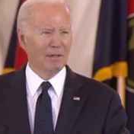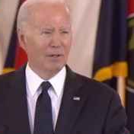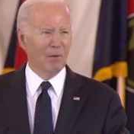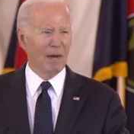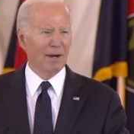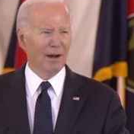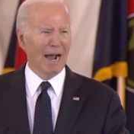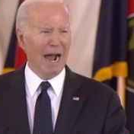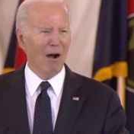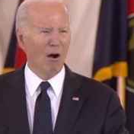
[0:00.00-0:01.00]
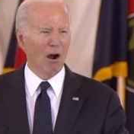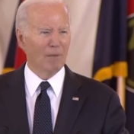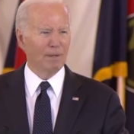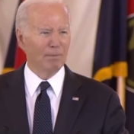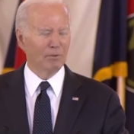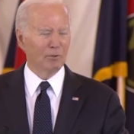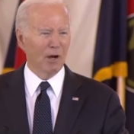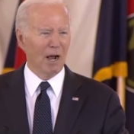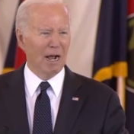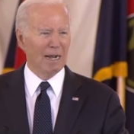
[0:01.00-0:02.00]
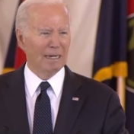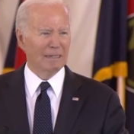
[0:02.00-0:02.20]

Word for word: no matter how hard people try.